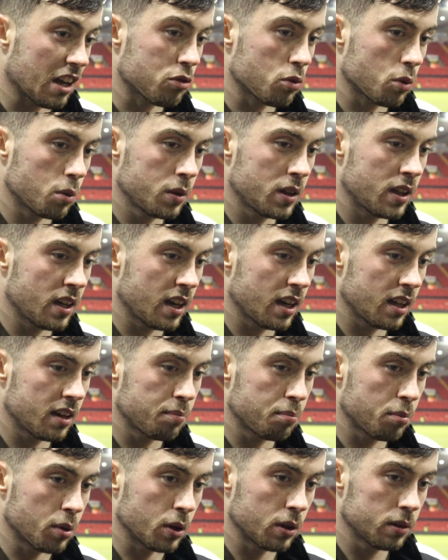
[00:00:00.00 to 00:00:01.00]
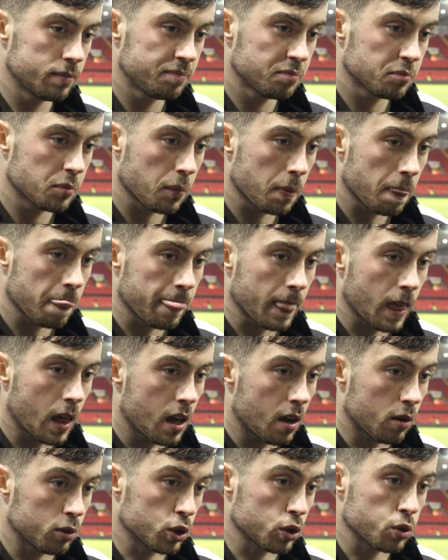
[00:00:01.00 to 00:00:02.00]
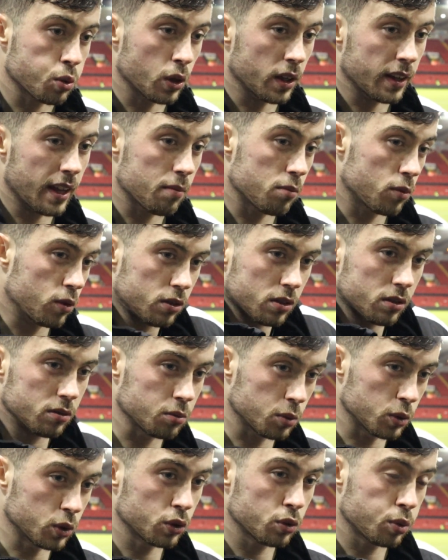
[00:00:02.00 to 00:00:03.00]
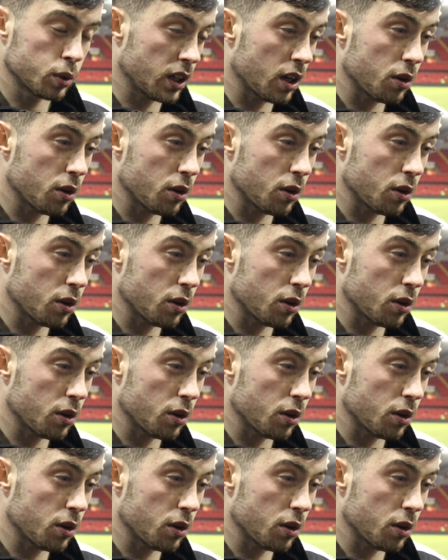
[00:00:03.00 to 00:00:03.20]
that's what we did. But it was just one of them ones.